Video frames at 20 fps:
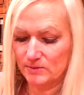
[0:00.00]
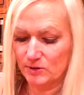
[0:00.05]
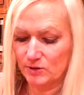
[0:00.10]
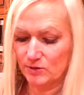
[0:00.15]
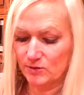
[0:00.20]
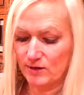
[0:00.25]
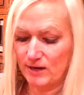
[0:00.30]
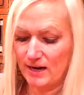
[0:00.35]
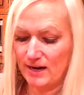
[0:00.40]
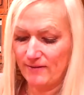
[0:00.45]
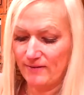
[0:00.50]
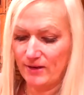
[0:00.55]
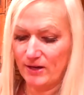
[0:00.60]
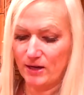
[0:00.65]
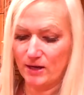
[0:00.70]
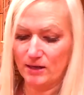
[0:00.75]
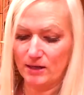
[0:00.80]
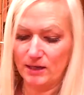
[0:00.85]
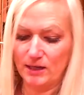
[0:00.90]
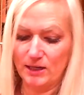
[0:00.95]
gravy
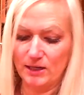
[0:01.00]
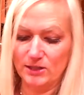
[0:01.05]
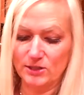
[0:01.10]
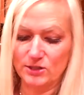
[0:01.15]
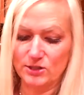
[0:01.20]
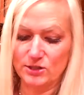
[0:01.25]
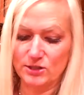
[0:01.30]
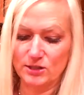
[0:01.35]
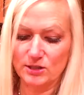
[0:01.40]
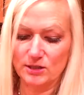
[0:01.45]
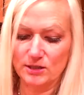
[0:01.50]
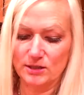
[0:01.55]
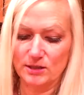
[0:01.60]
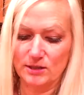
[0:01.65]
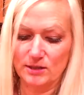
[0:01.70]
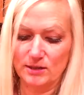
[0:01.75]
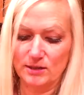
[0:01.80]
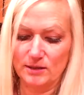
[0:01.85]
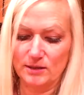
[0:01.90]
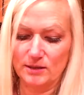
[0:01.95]
on each
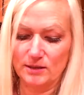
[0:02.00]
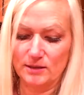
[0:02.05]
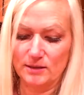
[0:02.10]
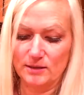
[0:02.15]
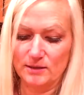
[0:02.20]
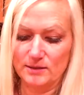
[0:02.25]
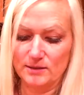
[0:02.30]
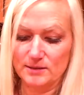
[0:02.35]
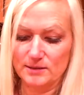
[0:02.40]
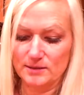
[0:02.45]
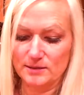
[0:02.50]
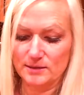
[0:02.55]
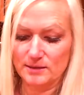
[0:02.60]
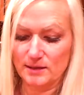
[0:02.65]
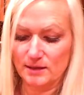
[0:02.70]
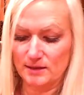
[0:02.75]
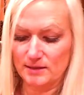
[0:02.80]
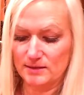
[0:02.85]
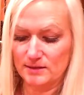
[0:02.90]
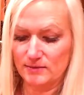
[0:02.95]

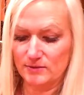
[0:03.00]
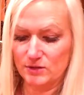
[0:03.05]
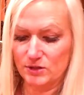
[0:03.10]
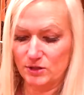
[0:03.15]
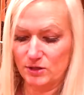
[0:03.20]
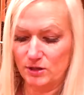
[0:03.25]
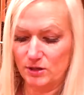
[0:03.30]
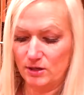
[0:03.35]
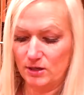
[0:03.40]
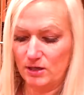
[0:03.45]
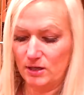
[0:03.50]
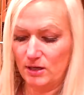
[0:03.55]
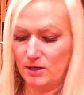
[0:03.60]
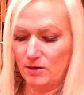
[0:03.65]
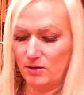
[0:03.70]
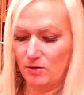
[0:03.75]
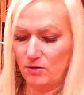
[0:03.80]
slice of turkey.